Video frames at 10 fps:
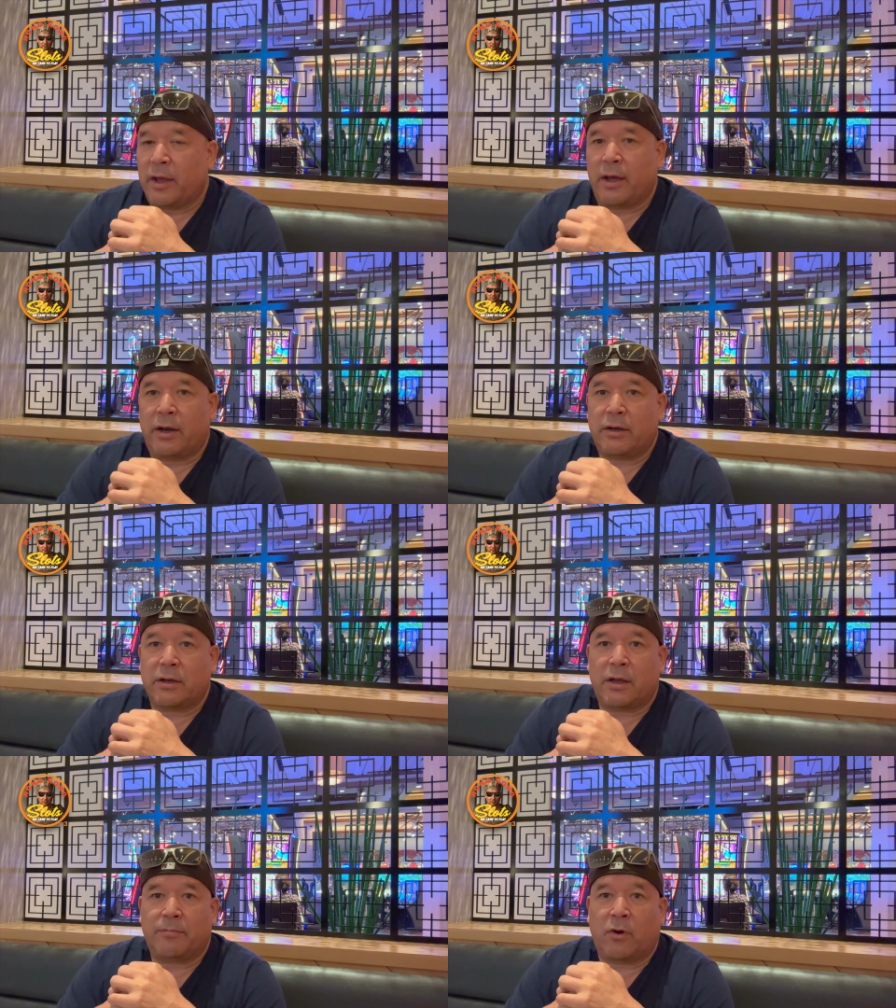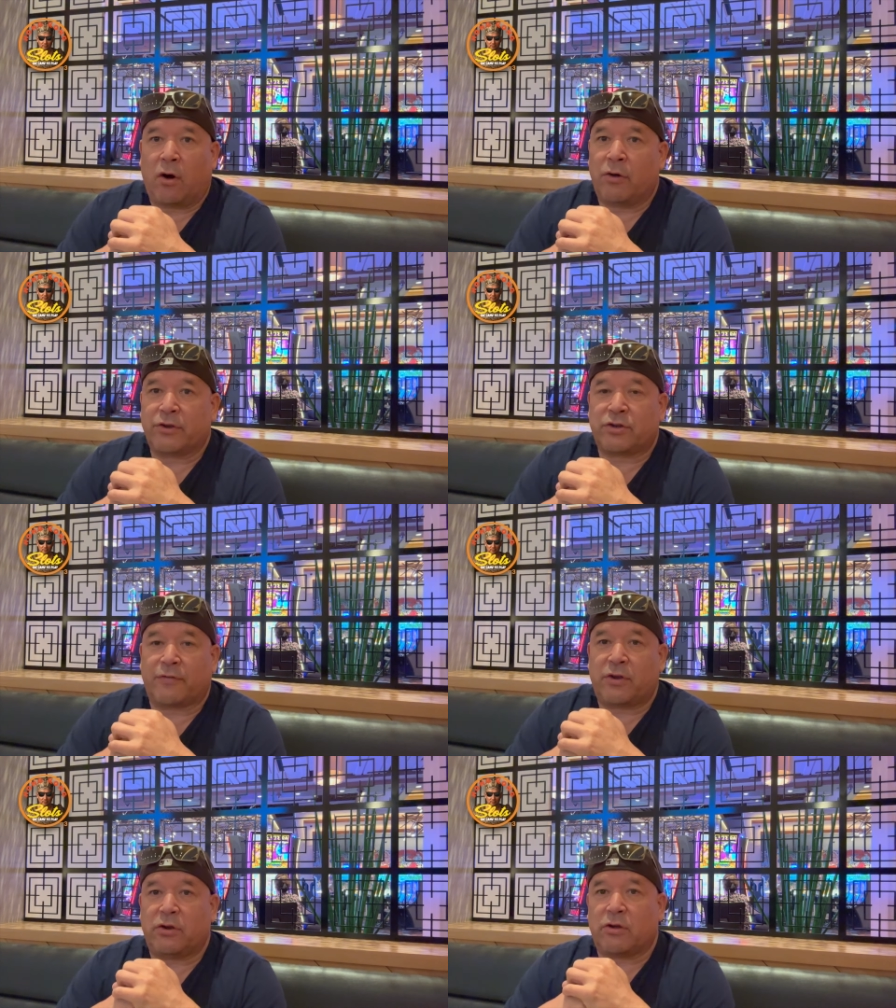And um, all the
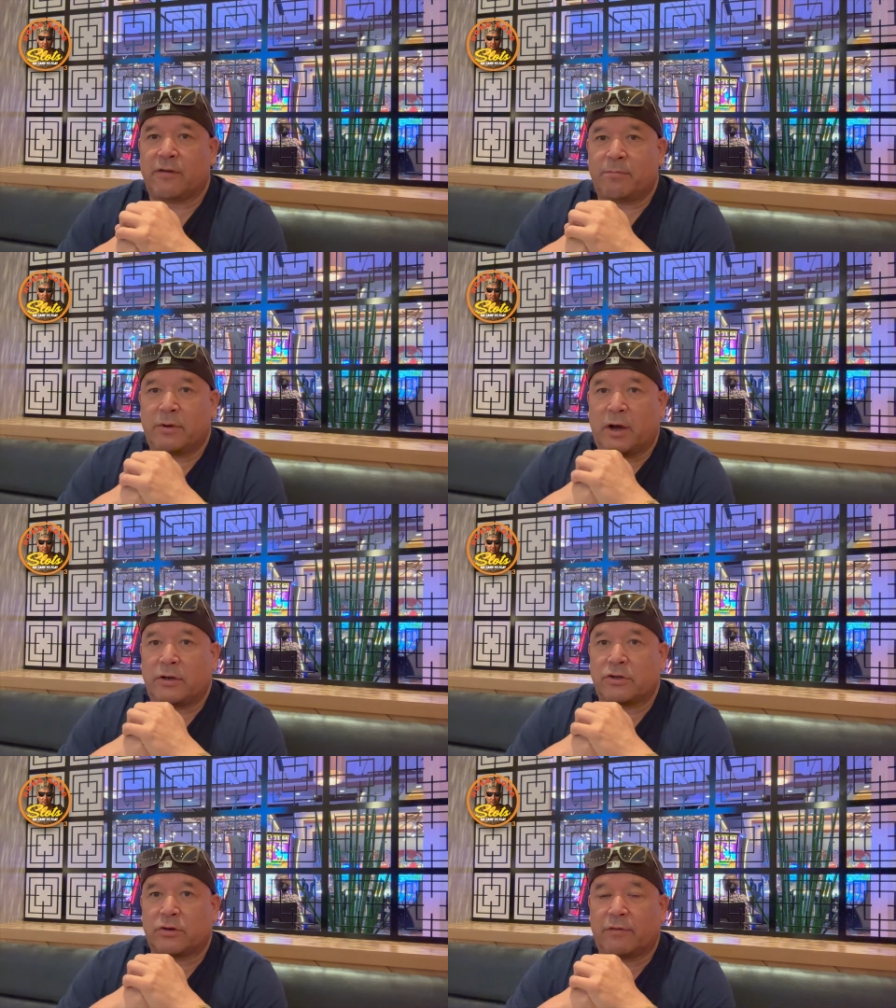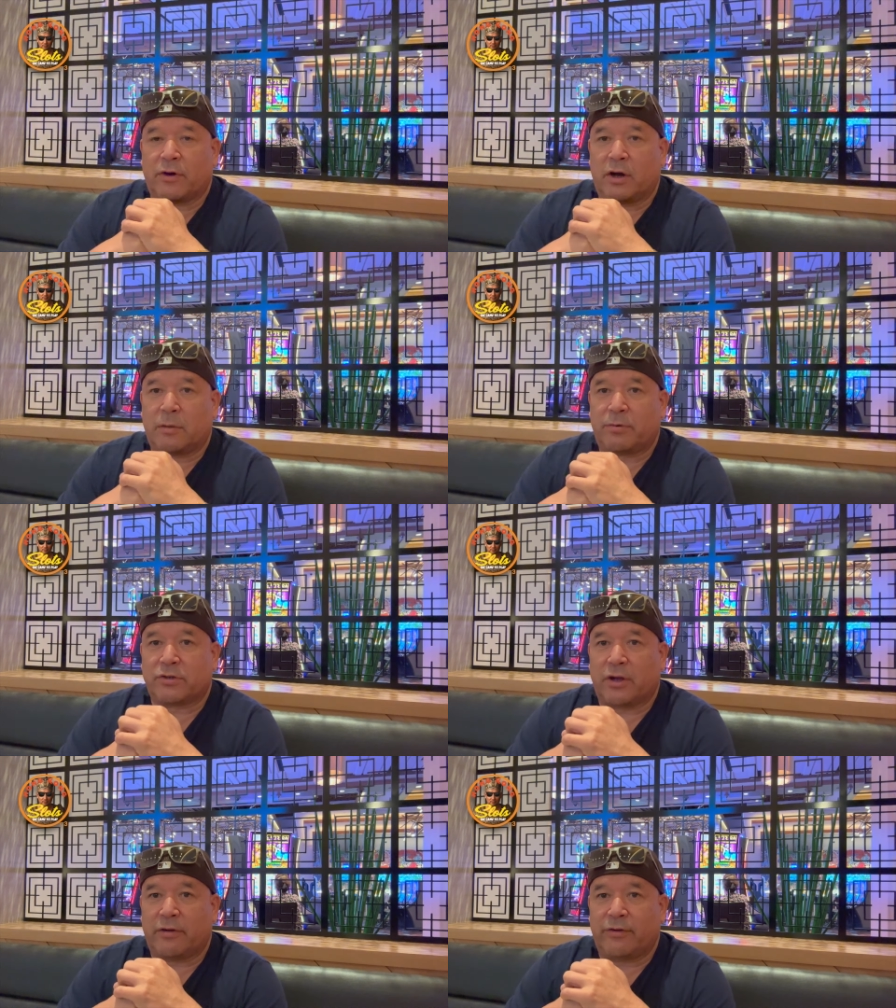stuff that you give me, I deserve
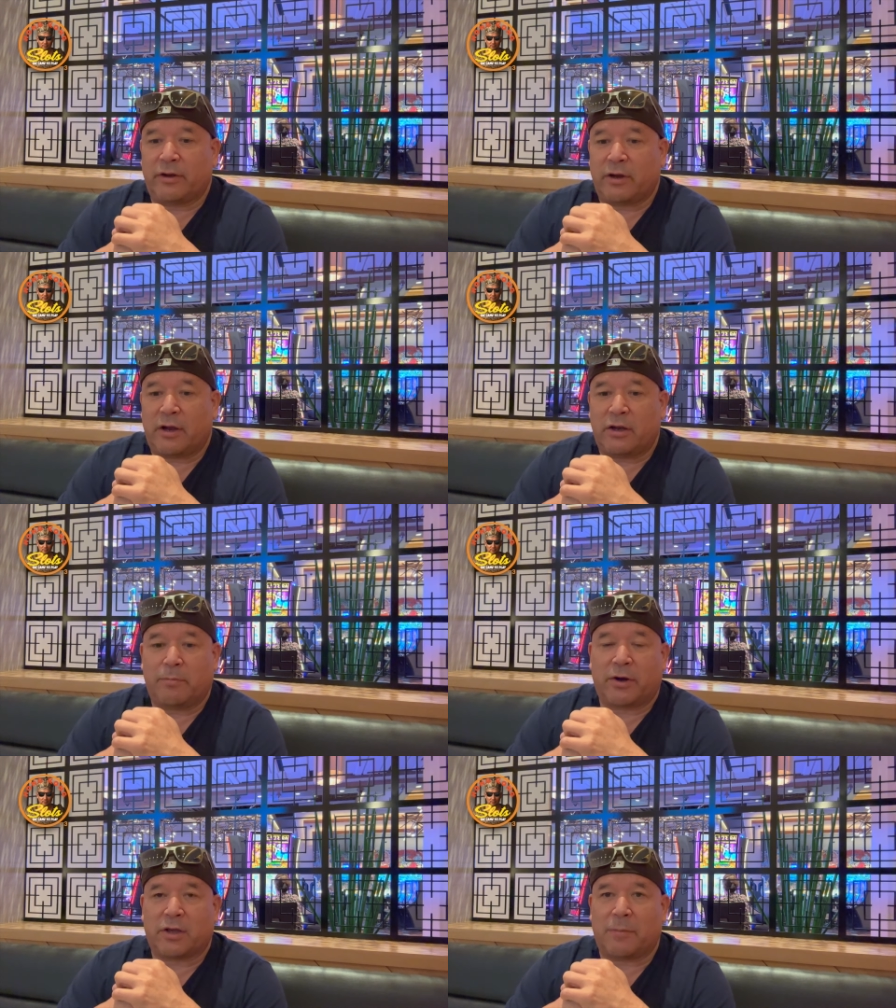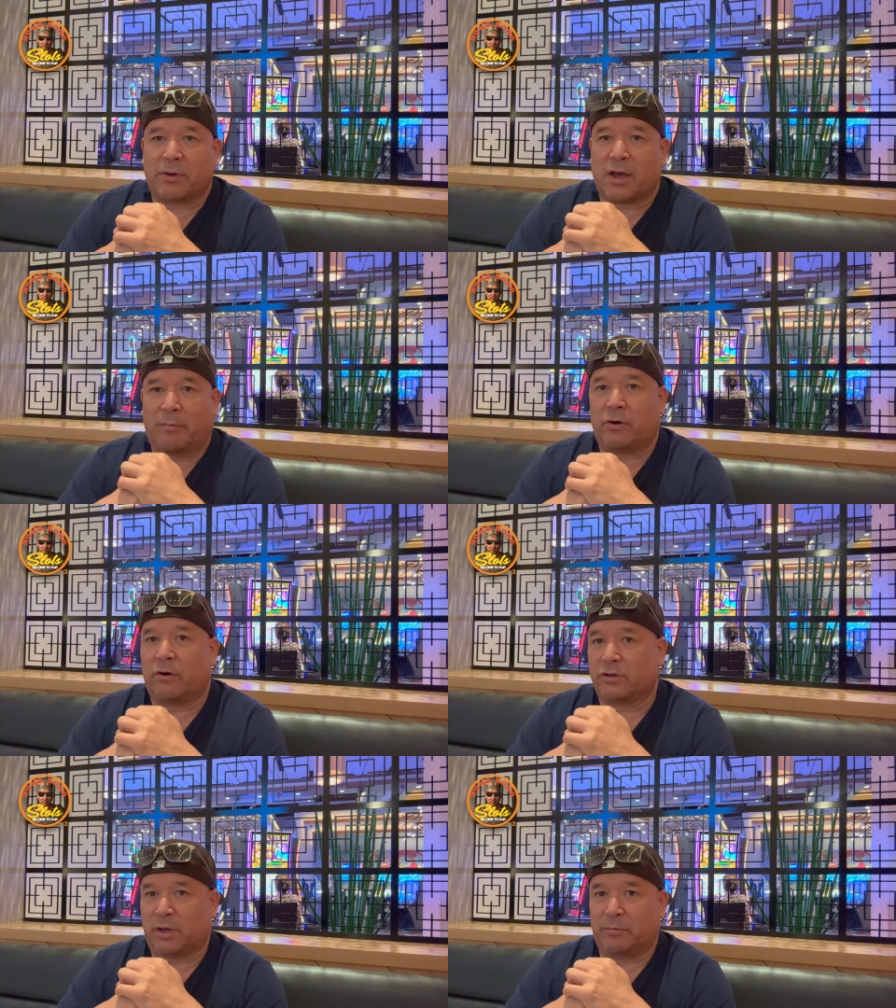100% of it. And you better keep it coming,
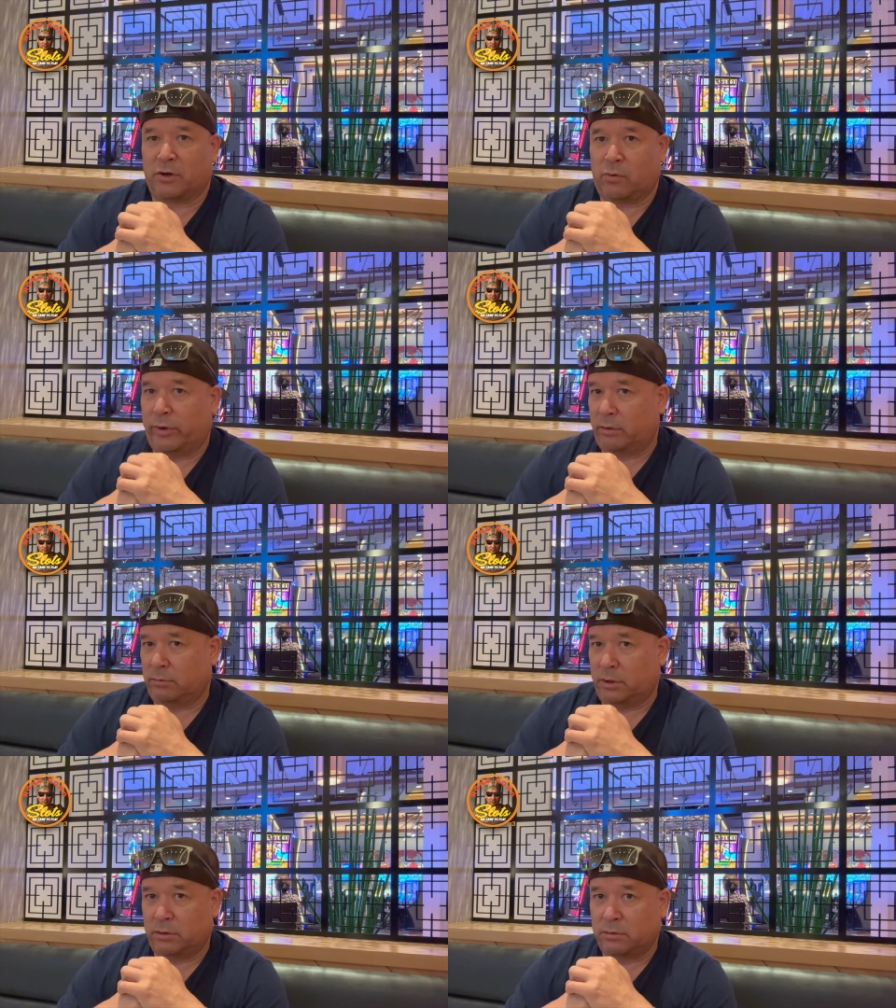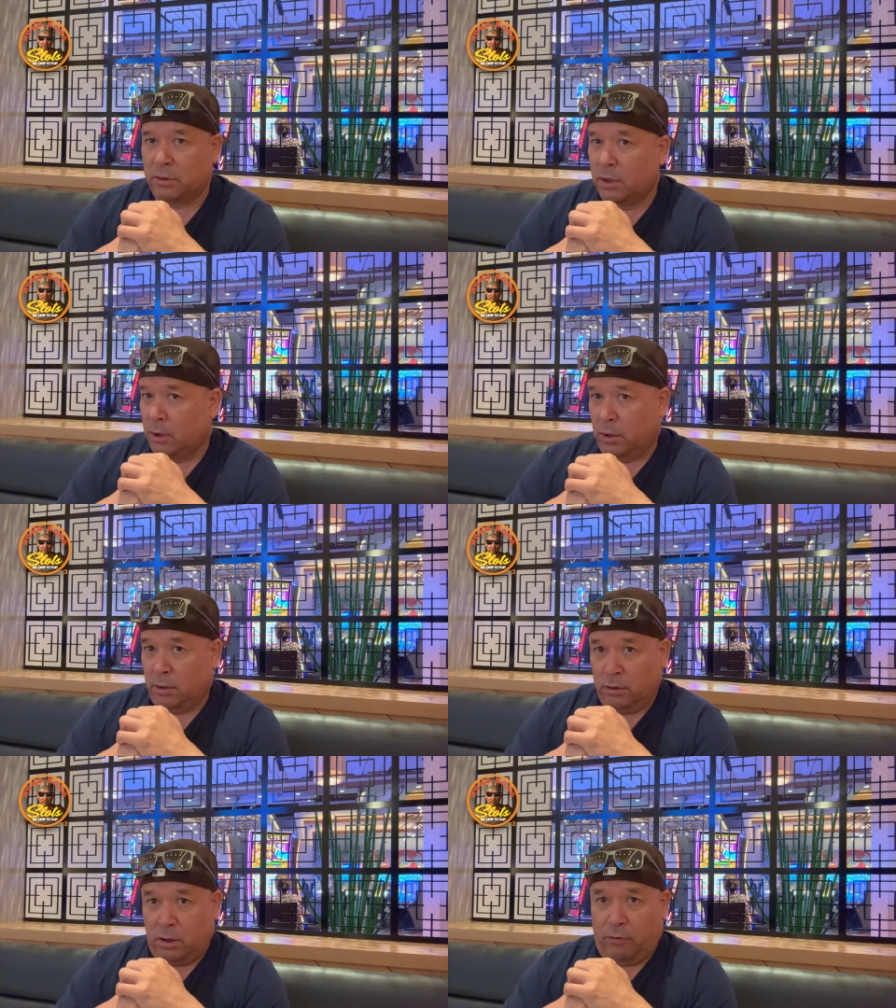or else I'm going to quit and
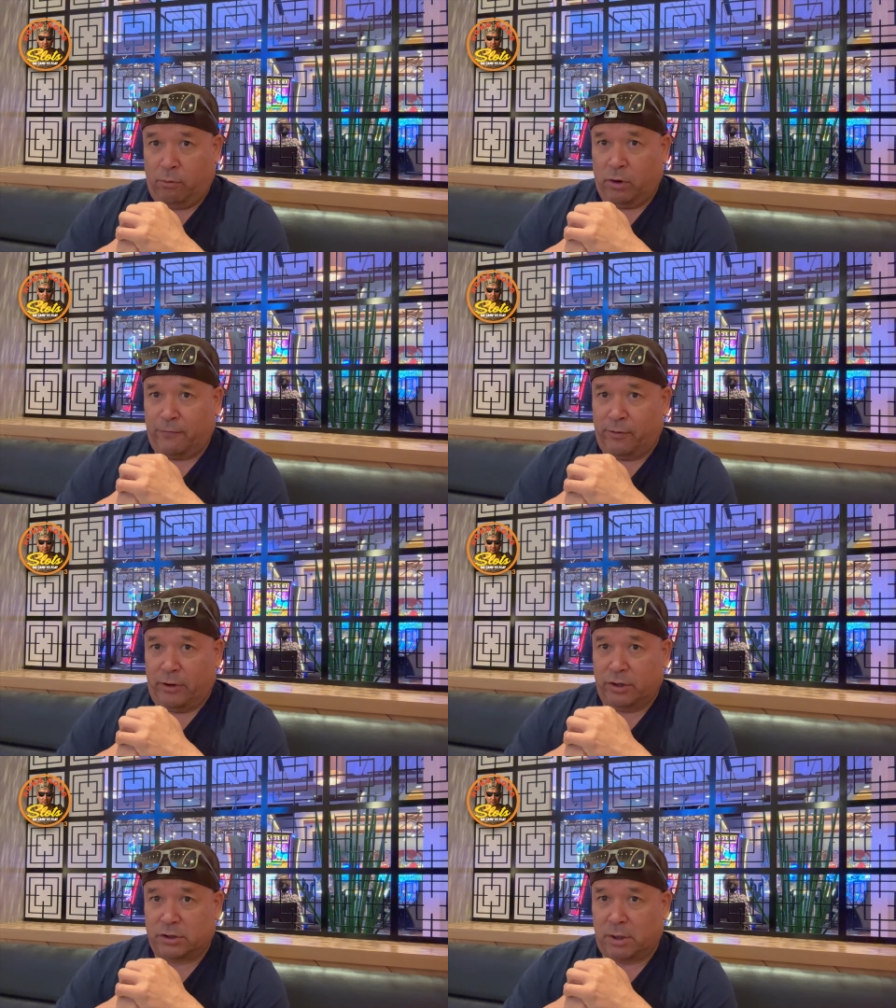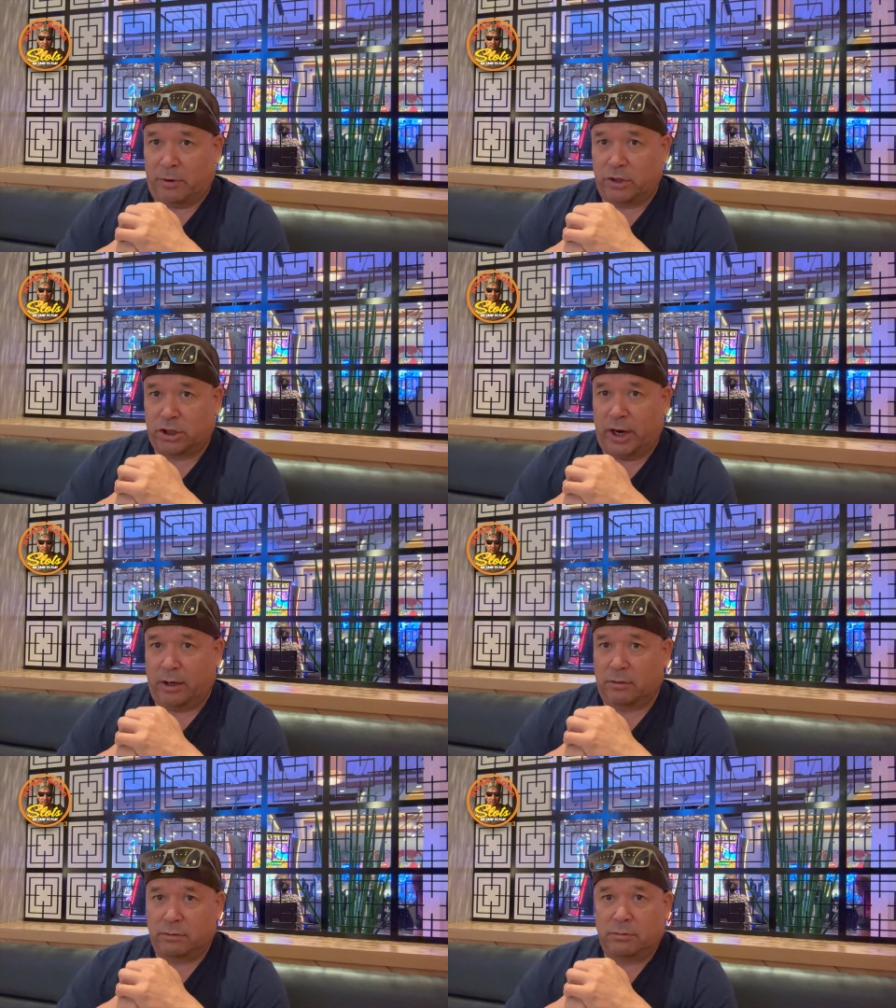go work for other some other channel.